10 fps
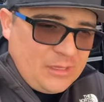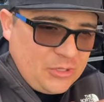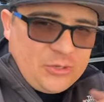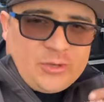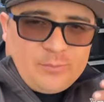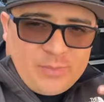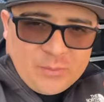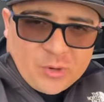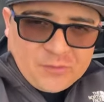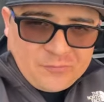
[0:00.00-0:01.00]
you know be
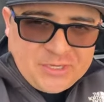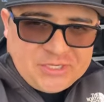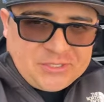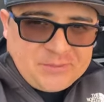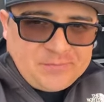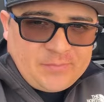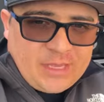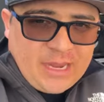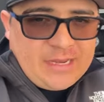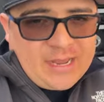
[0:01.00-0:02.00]
more efficient
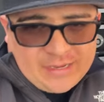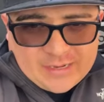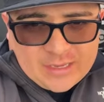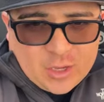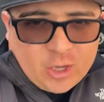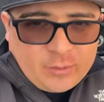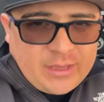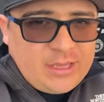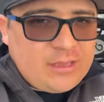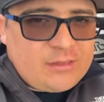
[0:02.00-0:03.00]
and then they call
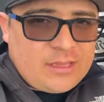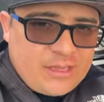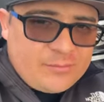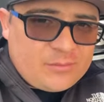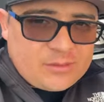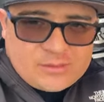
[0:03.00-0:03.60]
me and they